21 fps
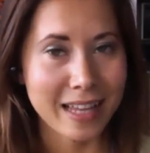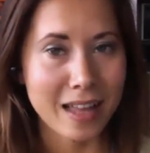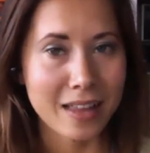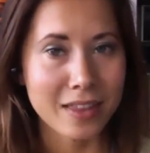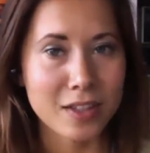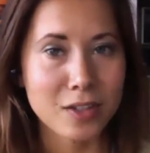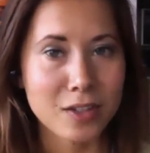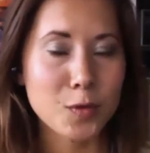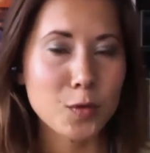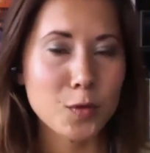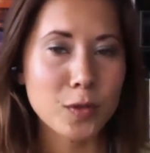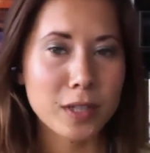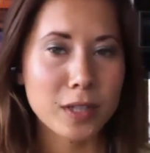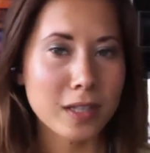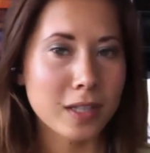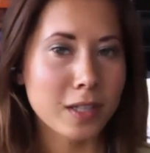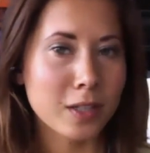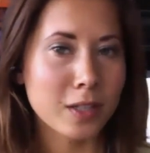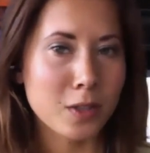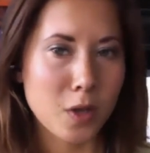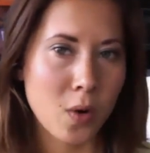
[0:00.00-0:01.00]
There's
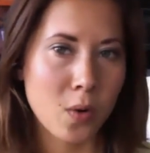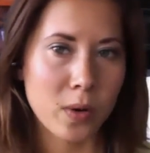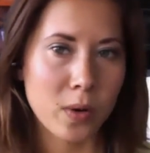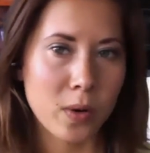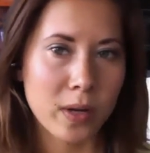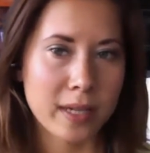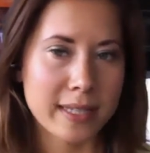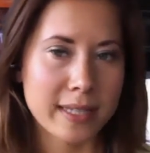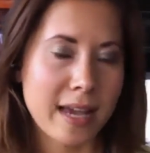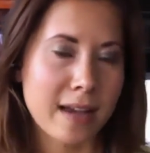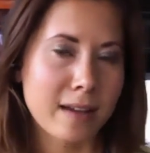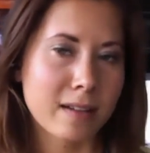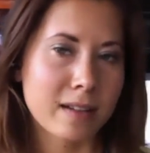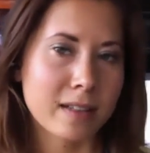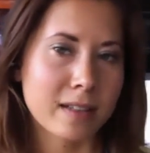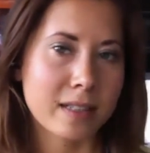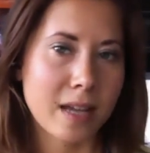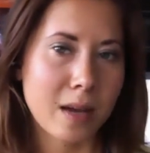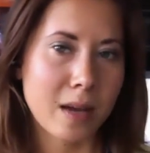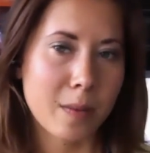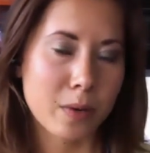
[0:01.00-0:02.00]
really no exact
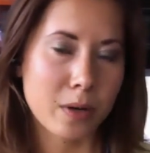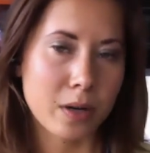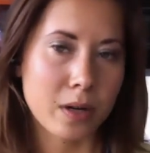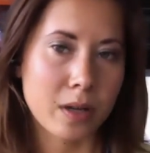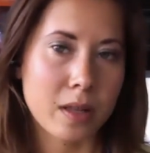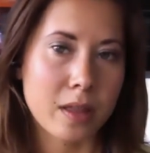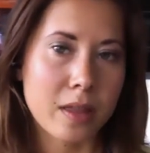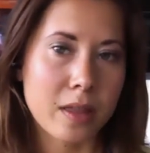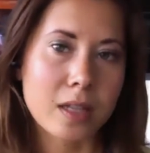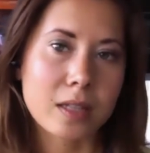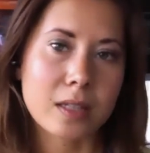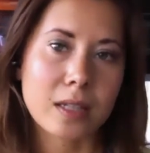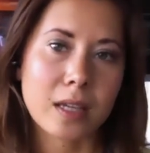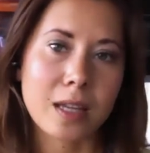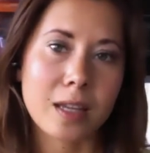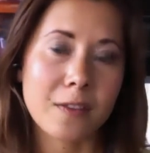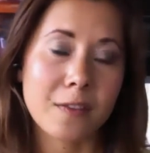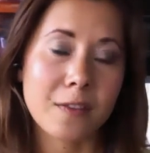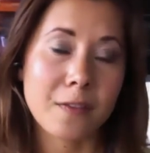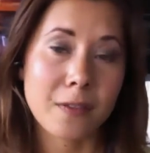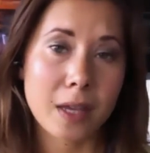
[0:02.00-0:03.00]
number that
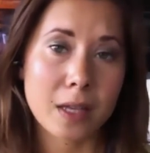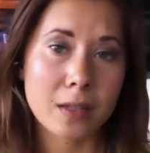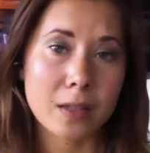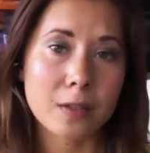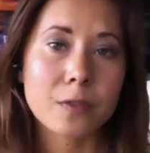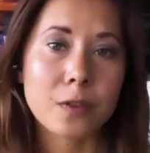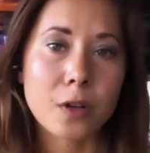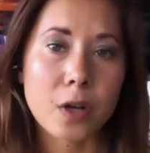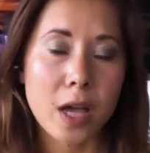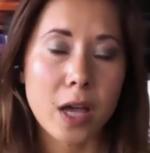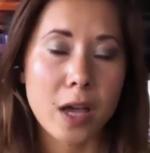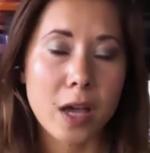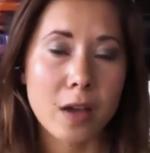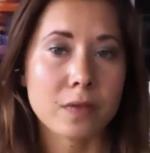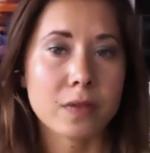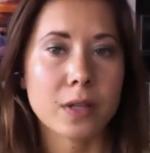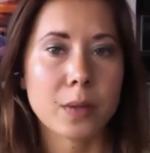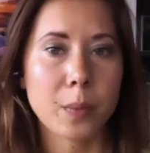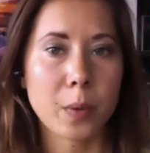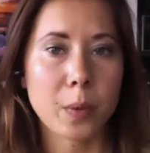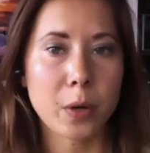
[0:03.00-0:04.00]
can fit for
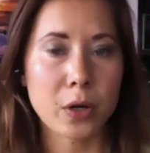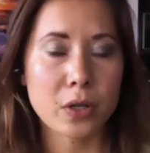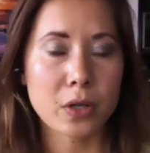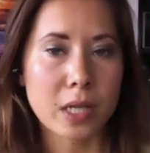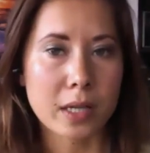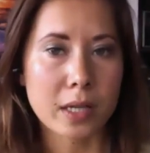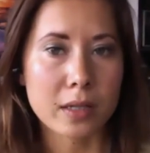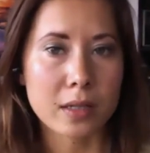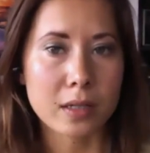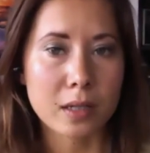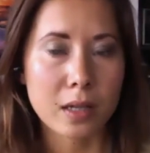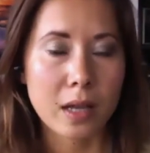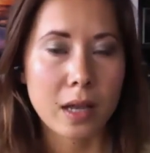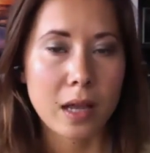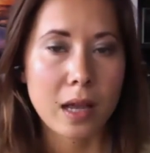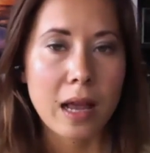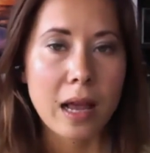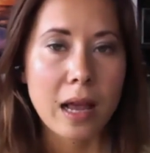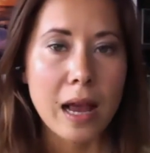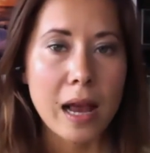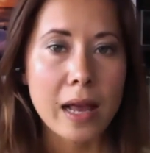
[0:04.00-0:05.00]
every person.
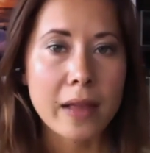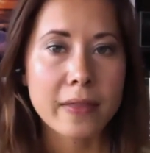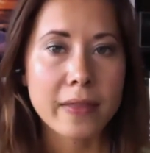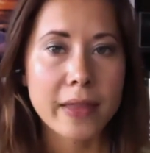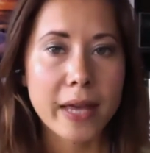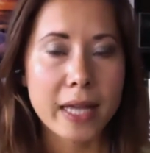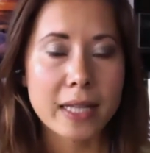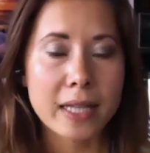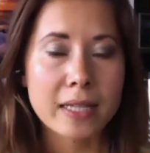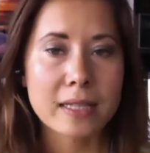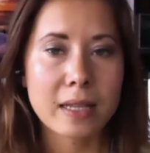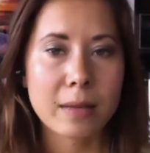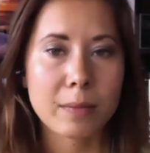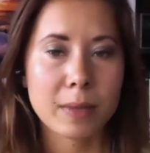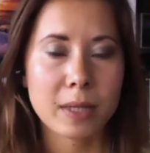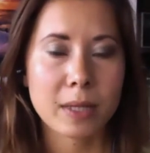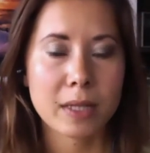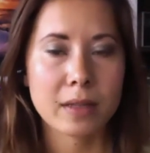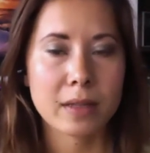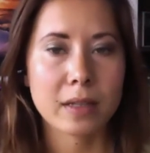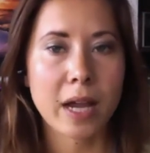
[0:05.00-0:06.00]
And that's
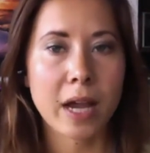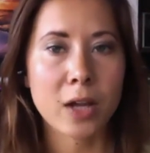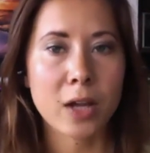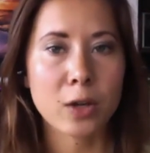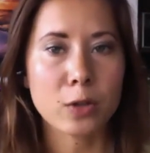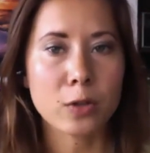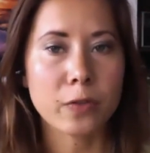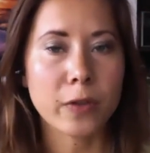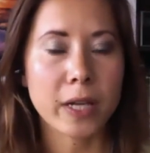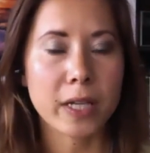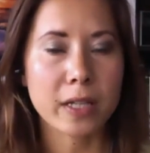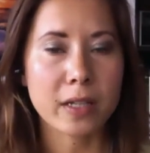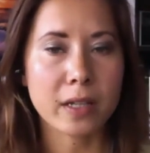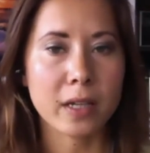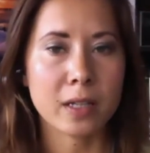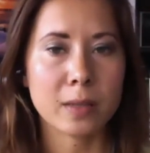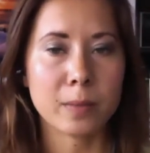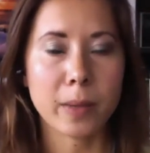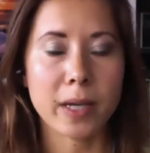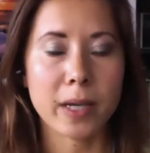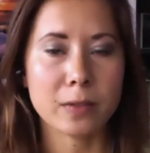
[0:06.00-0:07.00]
something that Ayurveda
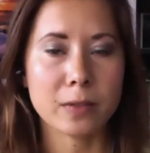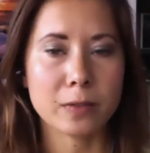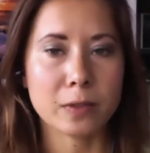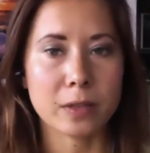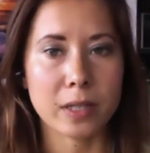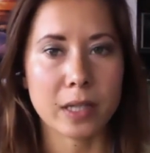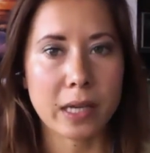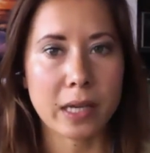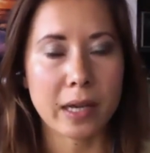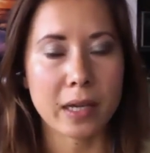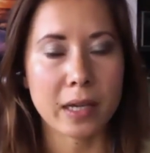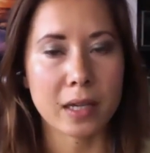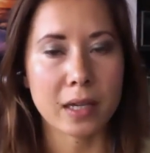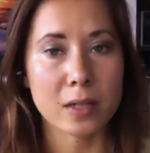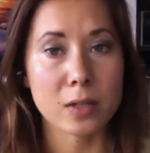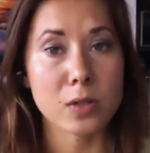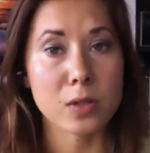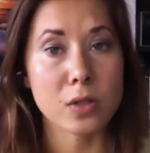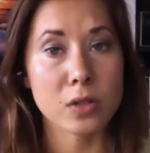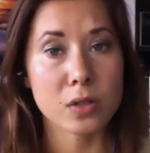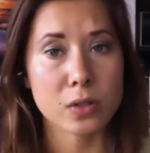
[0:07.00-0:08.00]
and mindful eating
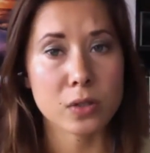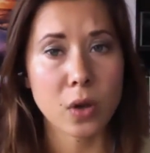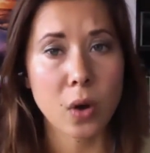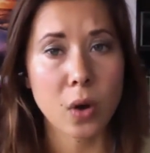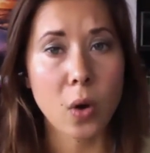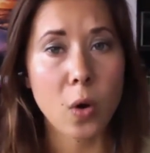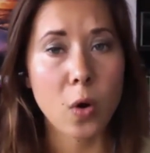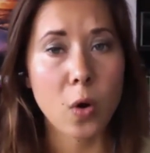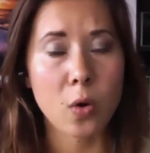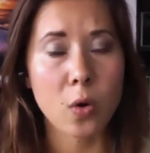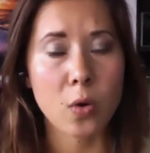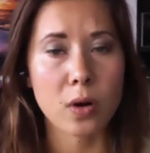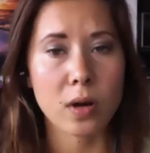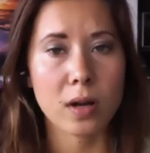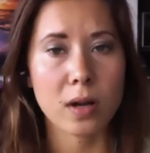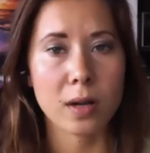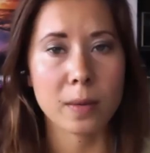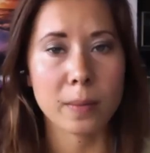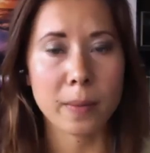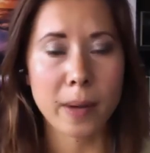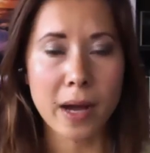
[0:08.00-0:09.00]
is so
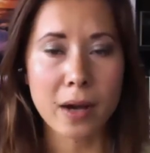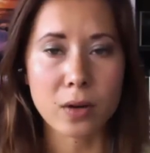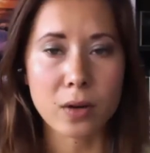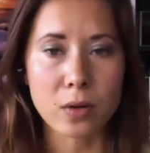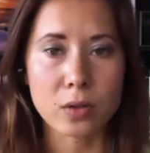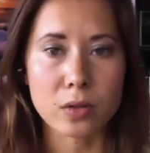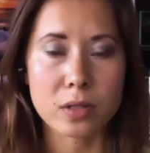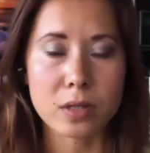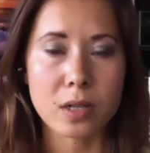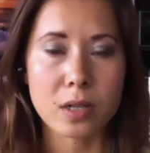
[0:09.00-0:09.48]
about.